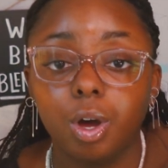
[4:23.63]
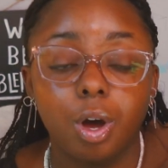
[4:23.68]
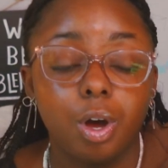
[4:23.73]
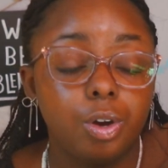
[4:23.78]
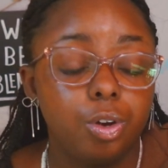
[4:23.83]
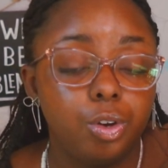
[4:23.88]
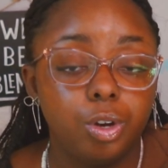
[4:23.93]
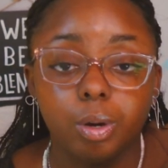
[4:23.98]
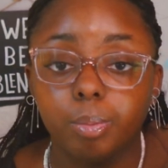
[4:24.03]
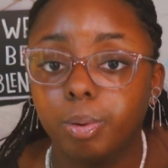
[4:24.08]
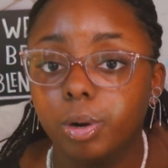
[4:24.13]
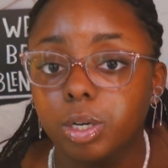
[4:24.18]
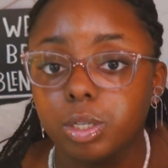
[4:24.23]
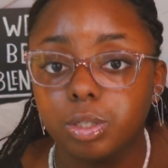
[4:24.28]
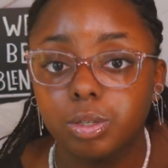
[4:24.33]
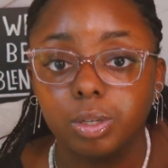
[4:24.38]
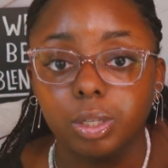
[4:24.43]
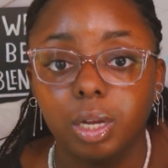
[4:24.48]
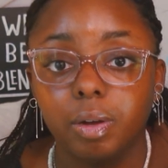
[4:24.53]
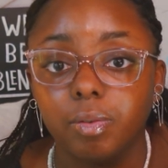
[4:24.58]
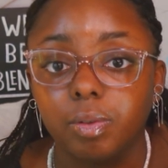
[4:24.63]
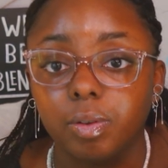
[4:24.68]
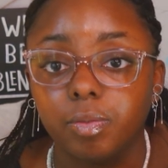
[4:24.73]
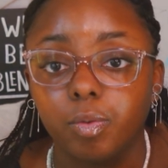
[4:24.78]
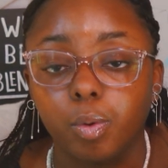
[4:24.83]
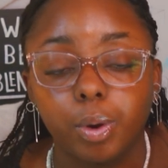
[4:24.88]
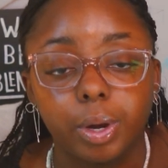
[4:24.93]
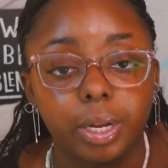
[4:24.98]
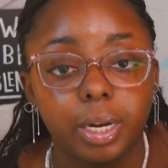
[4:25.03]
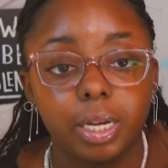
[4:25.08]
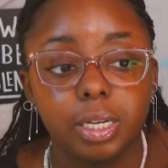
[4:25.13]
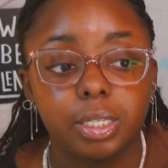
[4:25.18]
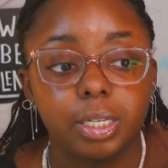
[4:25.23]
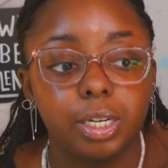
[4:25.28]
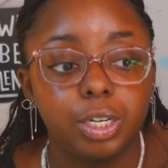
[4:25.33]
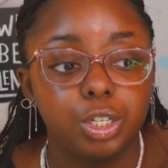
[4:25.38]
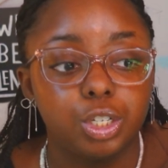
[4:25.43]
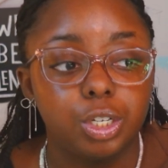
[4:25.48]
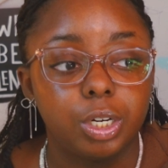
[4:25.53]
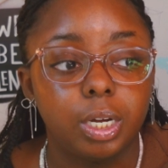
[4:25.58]
on your personal level of
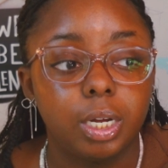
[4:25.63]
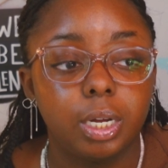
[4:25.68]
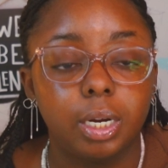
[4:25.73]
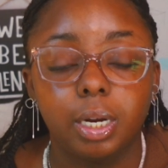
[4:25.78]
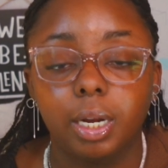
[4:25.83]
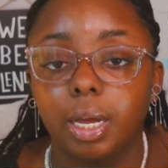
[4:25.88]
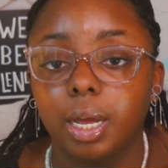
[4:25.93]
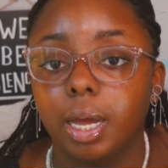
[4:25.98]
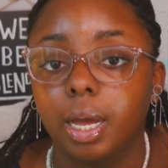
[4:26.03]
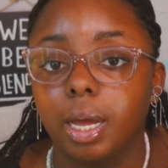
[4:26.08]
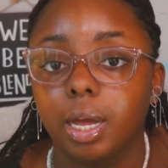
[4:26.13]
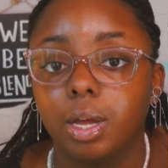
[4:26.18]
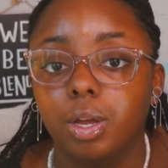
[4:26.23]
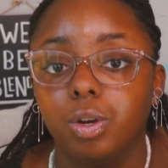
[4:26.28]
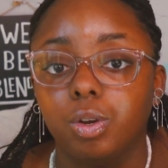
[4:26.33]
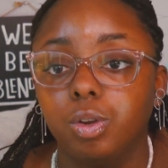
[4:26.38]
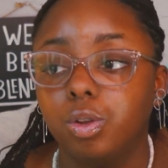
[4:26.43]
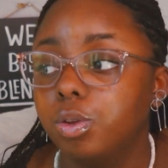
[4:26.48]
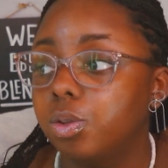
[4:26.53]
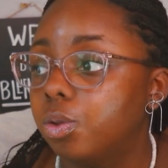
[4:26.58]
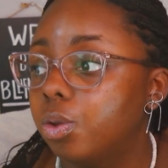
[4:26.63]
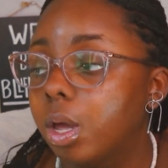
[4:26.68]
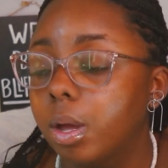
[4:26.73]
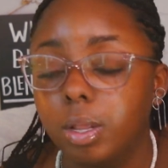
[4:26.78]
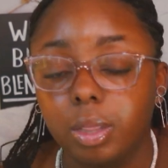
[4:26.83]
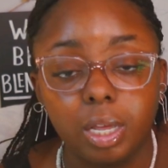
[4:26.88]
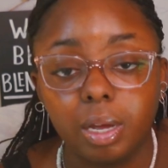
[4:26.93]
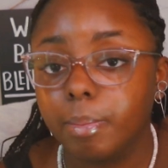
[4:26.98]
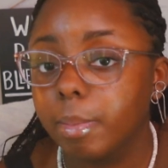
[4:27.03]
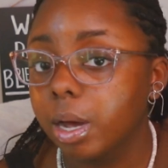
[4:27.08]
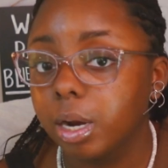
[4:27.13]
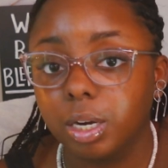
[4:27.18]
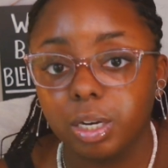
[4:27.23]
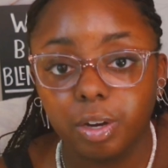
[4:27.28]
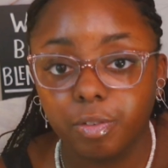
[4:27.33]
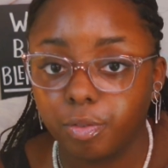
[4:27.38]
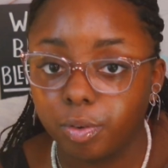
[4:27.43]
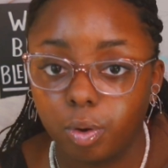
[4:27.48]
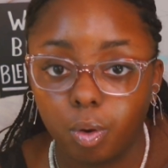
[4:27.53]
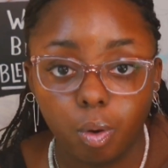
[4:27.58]
organization and the amount of
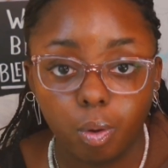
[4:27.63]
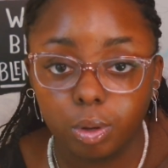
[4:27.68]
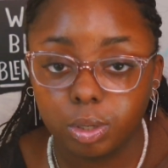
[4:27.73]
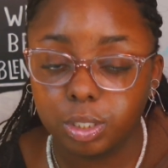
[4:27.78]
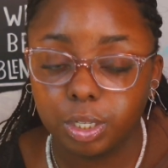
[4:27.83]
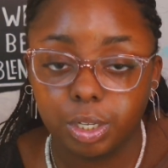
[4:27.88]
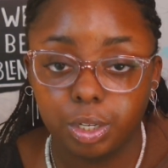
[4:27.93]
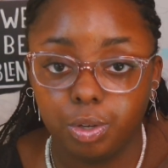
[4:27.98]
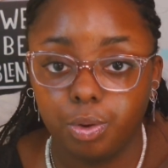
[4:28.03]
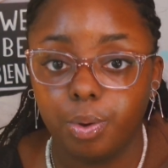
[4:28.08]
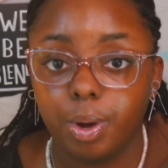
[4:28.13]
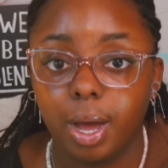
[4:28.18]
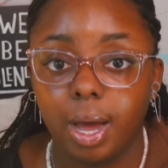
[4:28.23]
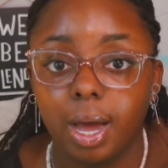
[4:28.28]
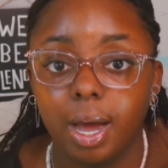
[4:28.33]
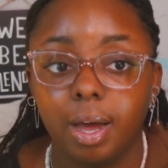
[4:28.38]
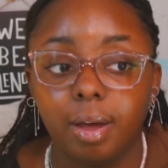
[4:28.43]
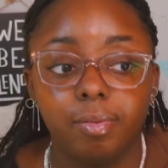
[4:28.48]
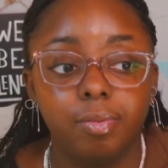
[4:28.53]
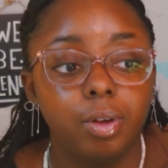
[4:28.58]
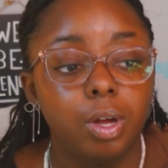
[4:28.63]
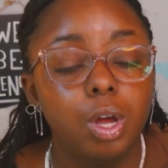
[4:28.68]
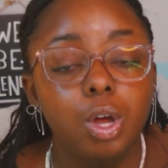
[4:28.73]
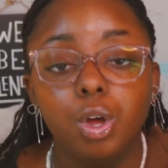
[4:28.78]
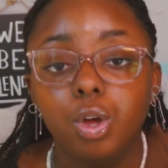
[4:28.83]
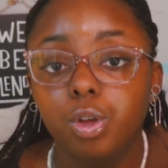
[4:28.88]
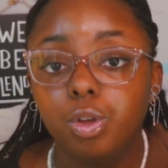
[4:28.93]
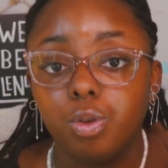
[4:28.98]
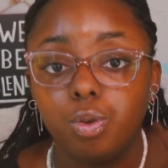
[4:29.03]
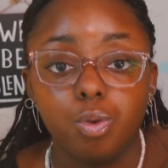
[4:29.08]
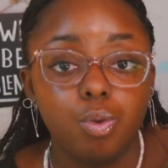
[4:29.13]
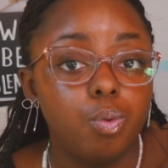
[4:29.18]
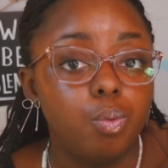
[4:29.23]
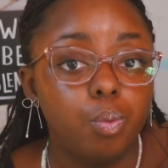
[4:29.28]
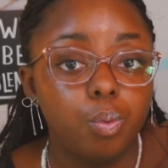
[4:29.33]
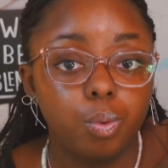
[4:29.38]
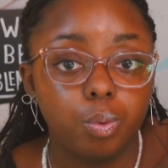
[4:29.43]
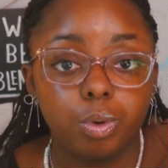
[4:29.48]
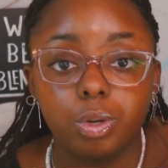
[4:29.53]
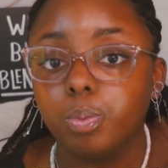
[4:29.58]
different goals that you have, you
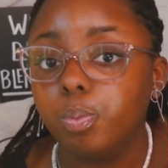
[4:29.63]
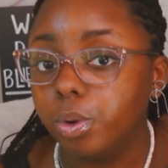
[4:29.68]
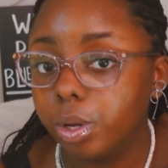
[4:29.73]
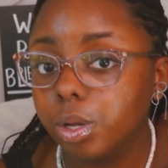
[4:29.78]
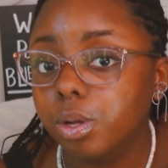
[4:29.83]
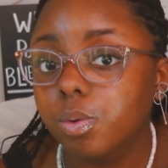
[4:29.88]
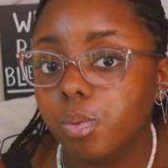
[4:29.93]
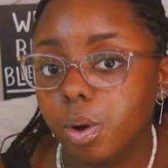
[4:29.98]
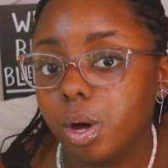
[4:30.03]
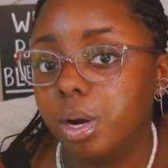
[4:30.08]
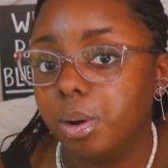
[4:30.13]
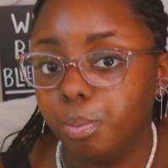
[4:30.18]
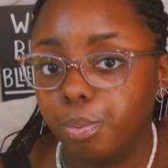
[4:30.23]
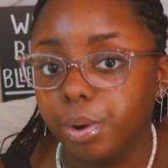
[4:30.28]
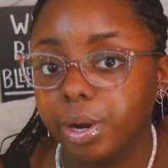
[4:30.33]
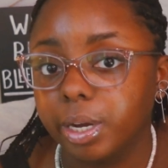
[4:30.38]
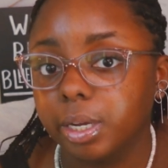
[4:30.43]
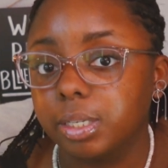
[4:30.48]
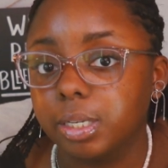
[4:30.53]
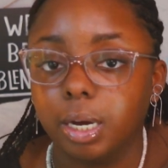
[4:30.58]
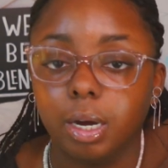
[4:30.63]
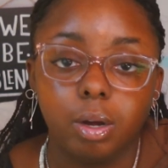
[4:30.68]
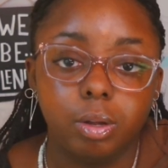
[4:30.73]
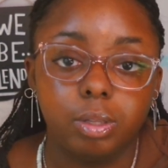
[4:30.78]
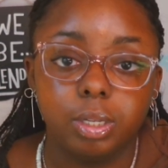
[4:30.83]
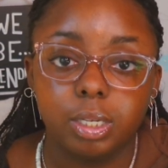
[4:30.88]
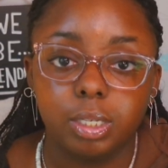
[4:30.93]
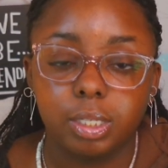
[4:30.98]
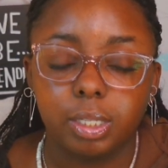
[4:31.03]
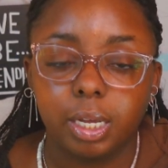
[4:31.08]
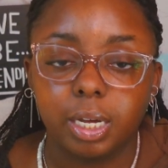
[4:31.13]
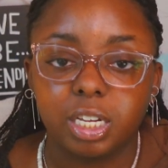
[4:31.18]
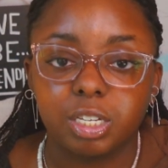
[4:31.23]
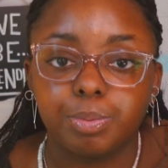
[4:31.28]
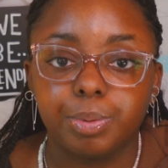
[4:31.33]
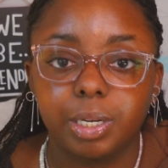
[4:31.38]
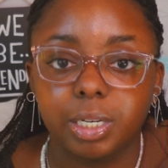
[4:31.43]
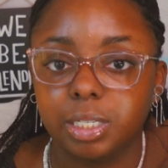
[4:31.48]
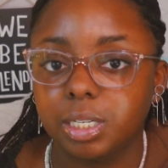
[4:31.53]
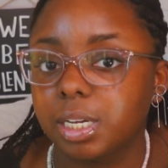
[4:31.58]
will want to break down these things
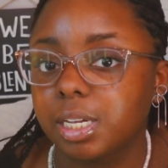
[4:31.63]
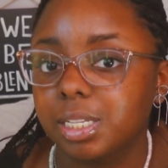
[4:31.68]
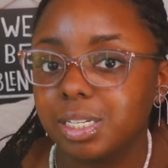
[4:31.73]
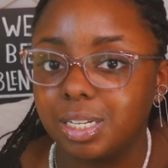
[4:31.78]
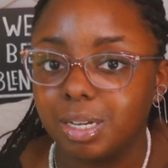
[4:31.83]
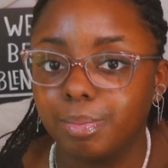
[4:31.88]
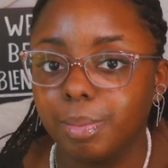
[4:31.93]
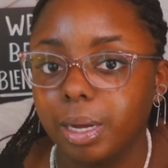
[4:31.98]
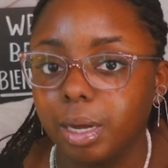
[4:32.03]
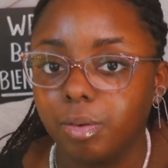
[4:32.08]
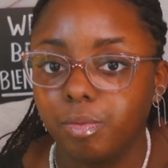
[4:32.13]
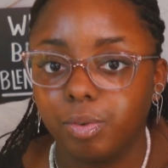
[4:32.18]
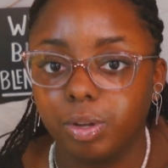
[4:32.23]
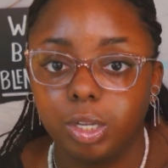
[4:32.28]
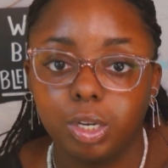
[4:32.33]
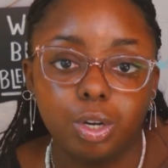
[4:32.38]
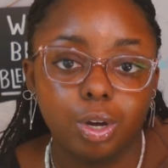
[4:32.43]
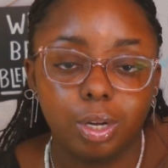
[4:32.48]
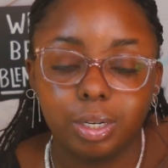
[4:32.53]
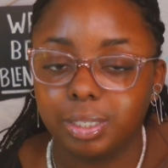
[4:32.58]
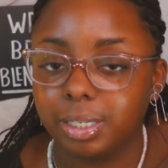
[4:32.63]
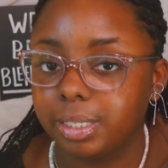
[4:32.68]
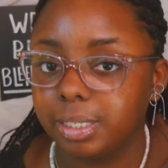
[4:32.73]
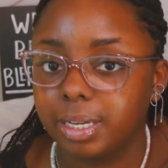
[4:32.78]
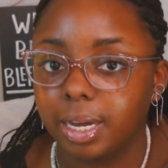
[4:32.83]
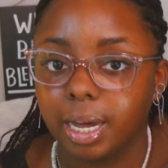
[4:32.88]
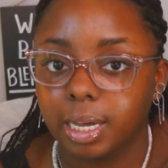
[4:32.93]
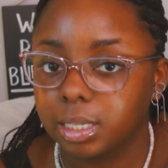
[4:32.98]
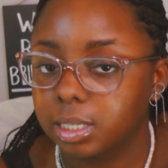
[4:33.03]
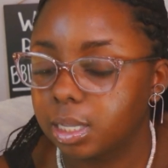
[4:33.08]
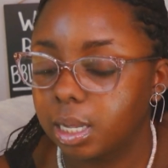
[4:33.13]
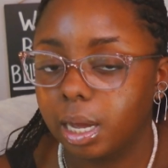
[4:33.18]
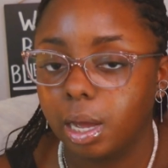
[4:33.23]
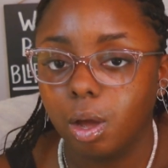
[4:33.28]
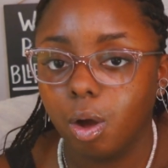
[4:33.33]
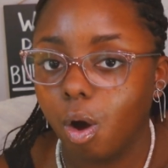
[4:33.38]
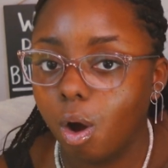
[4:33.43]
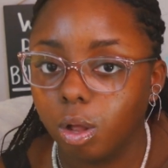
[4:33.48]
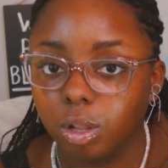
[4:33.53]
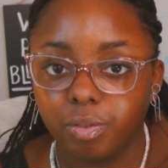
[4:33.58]
because it can seem like a really daunting task to
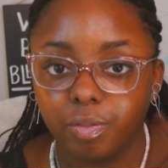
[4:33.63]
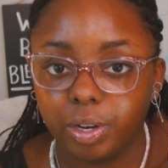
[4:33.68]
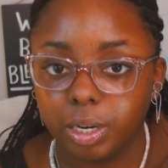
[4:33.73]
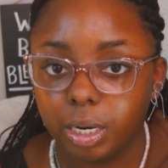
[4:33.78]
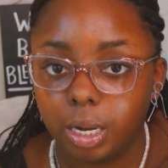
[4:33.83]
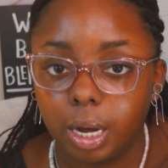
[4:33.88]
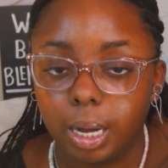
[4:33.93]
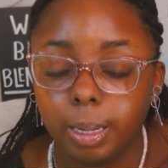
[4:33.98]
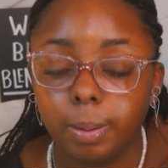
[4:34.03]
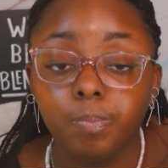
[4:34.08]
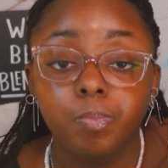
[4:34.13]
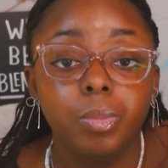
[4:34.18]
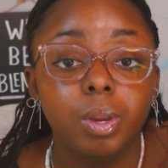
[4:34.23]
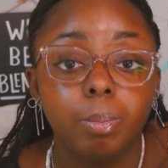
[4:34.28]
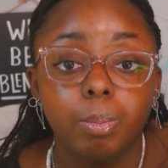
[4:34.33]
get all of it done.